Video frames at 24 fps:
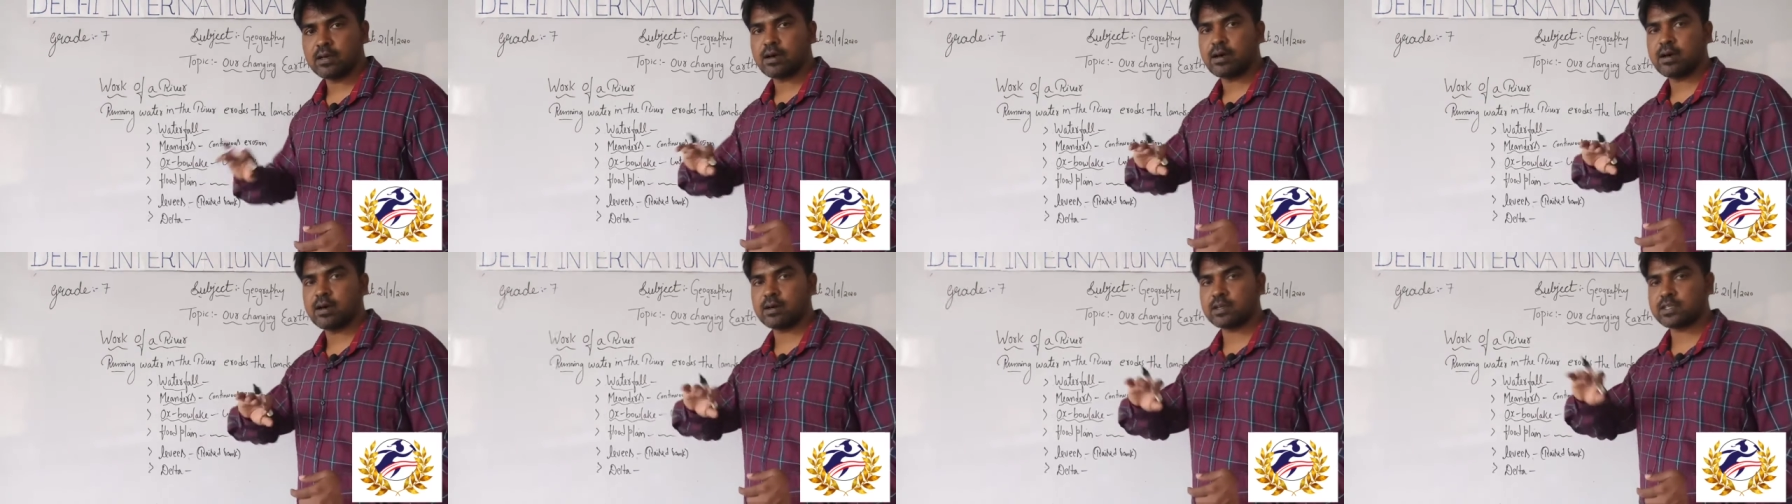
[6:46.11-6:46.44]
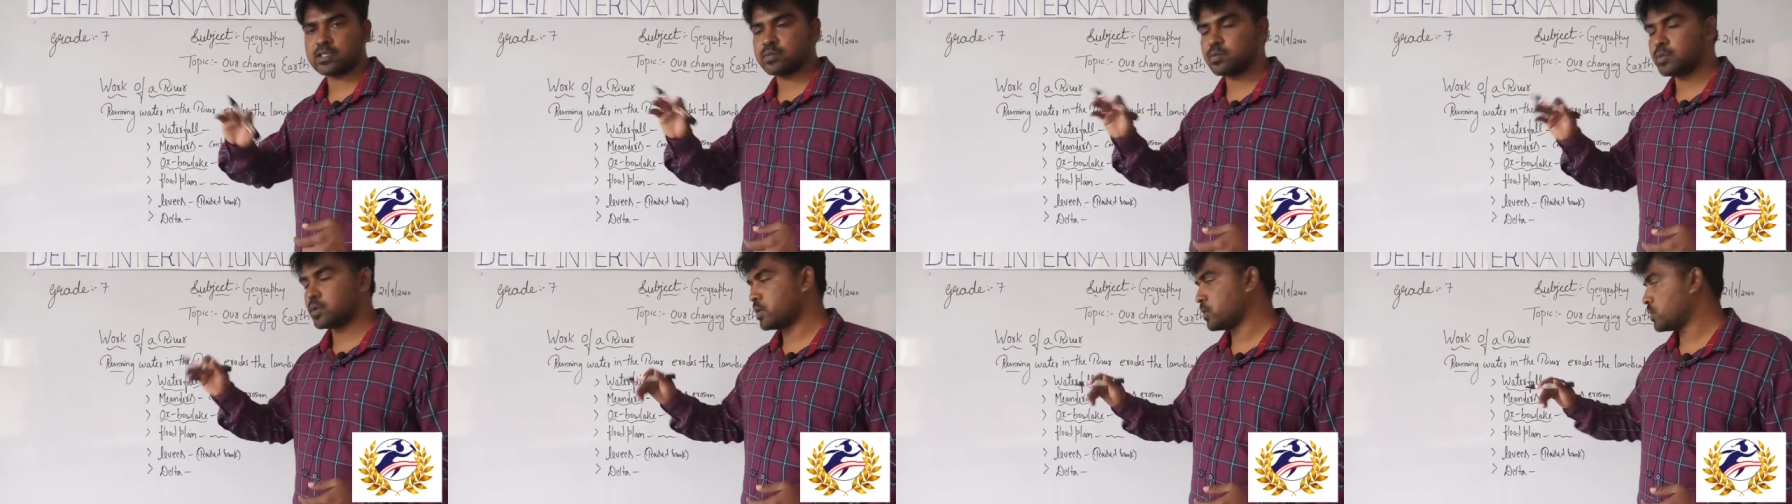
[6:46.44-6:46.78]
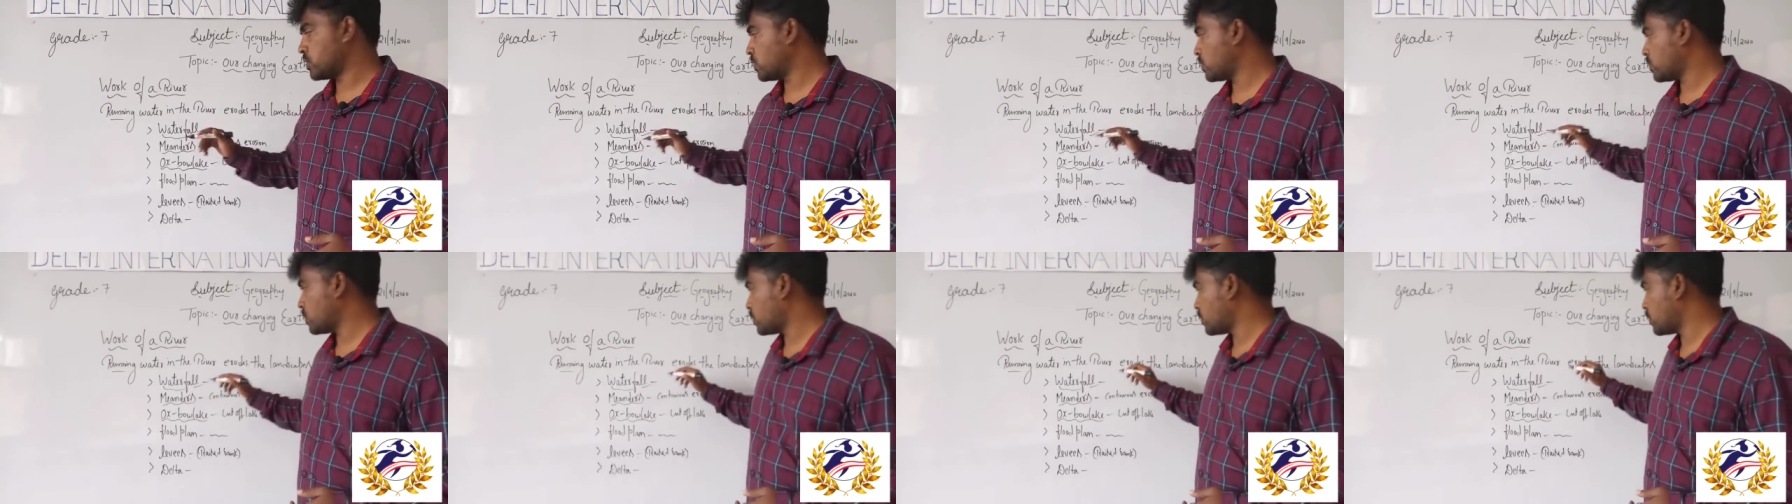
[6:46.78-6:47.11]
Oxbow, you
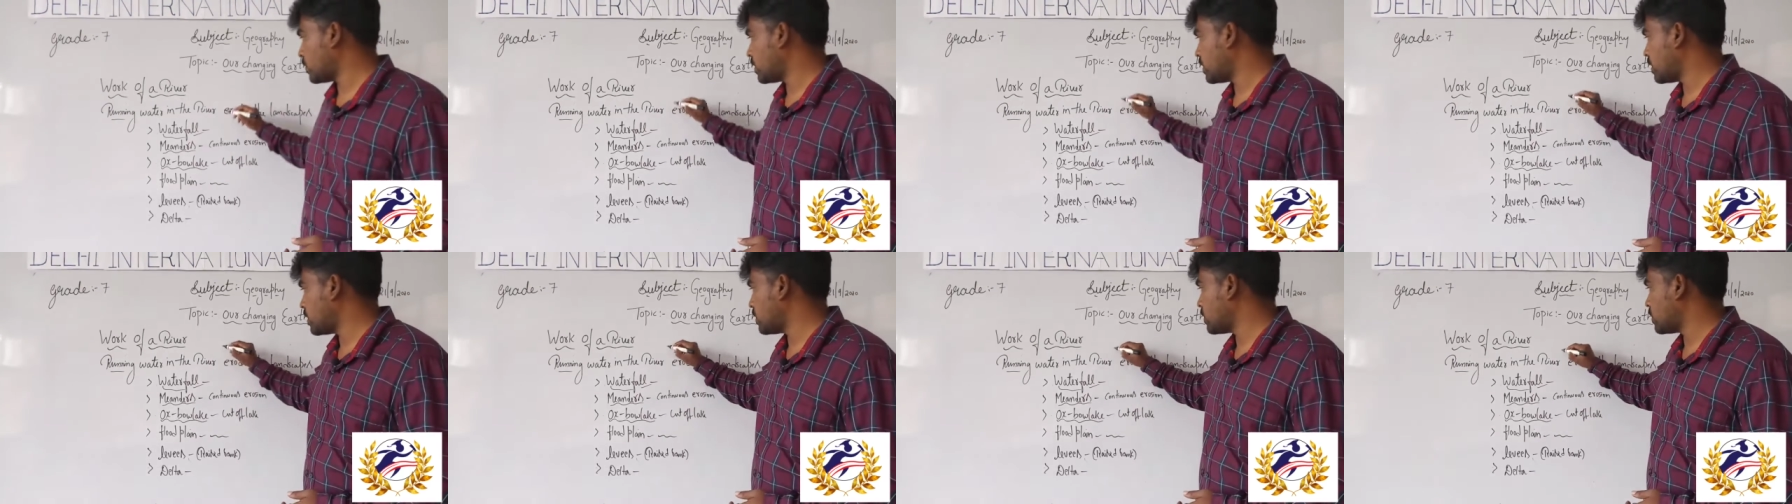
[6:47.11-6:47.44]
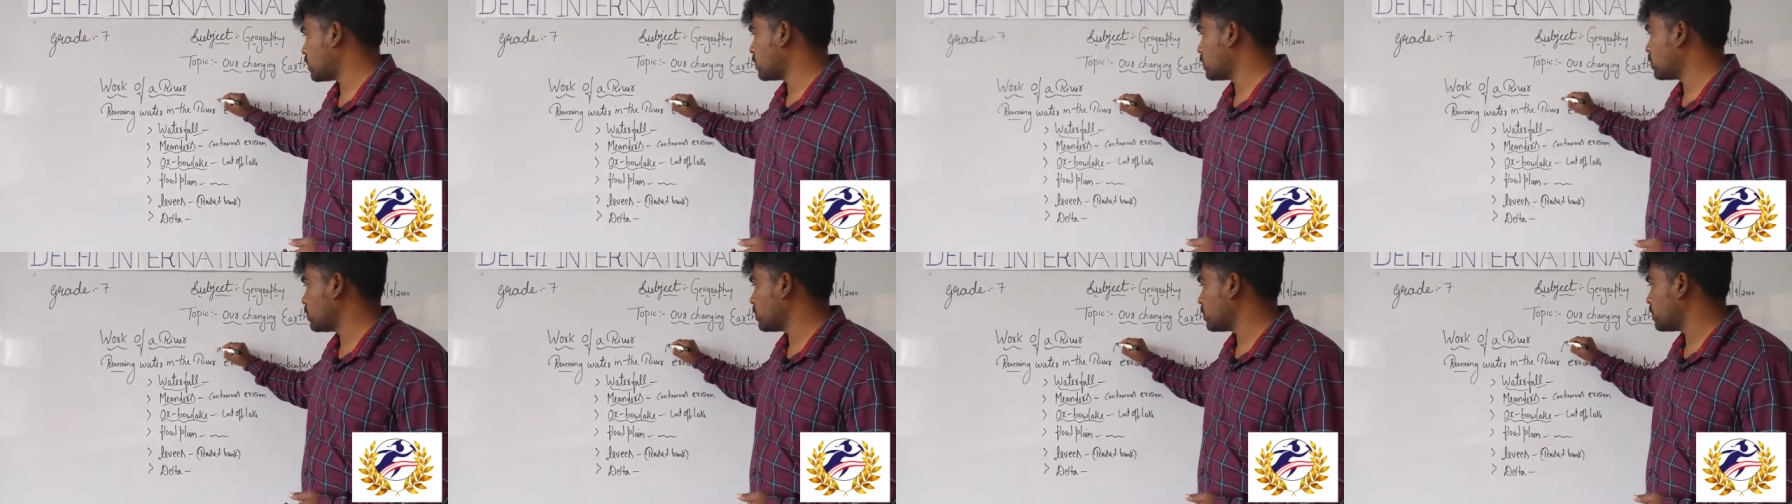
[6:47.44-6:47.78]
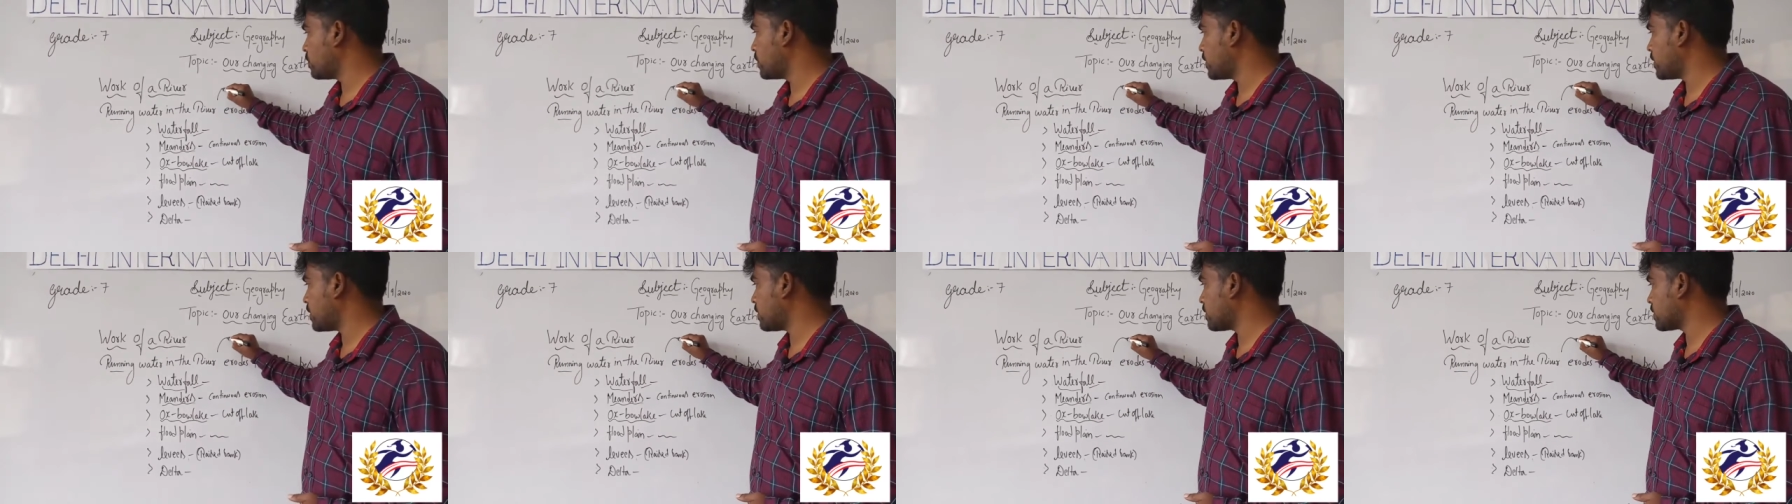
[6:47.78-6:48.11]
know how
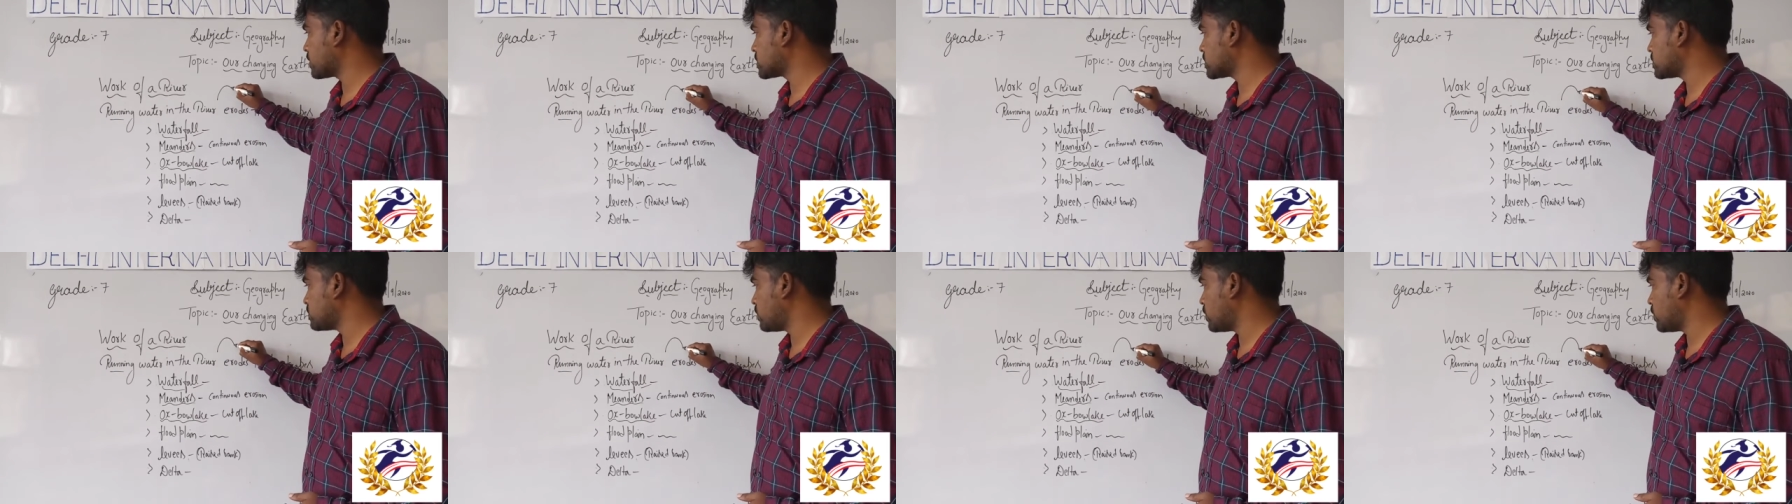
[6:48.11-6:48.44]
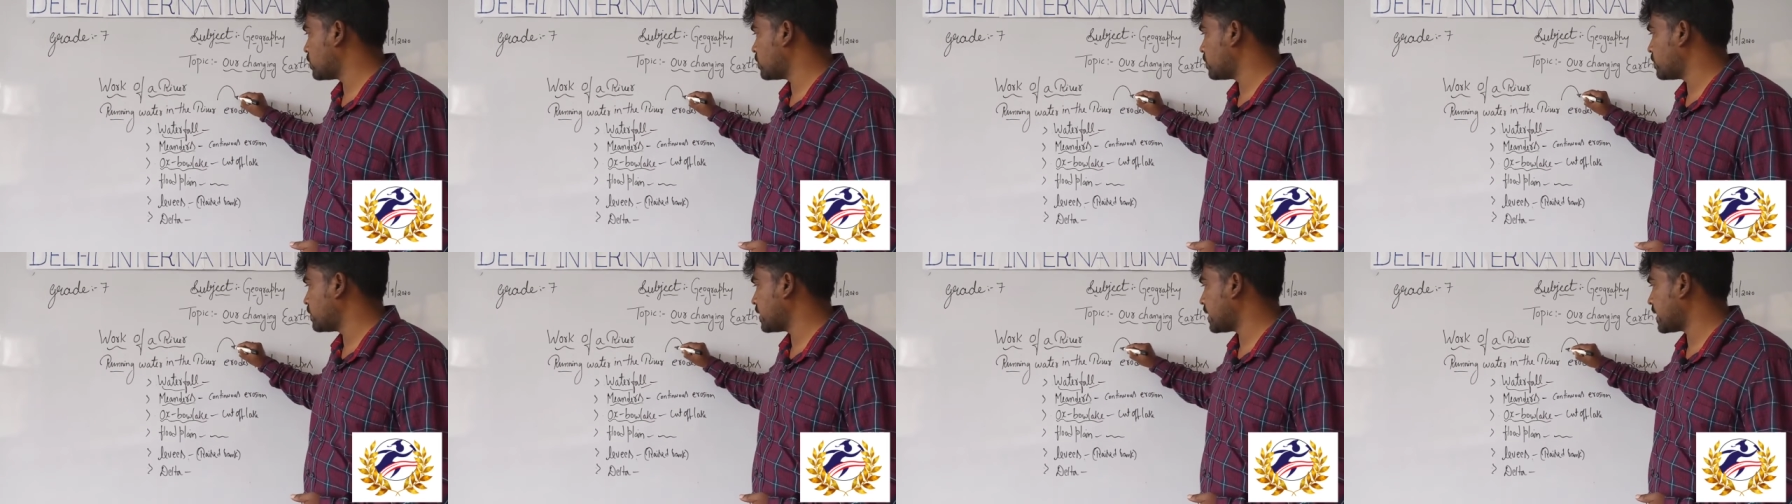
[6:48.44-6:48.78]
the oxbow,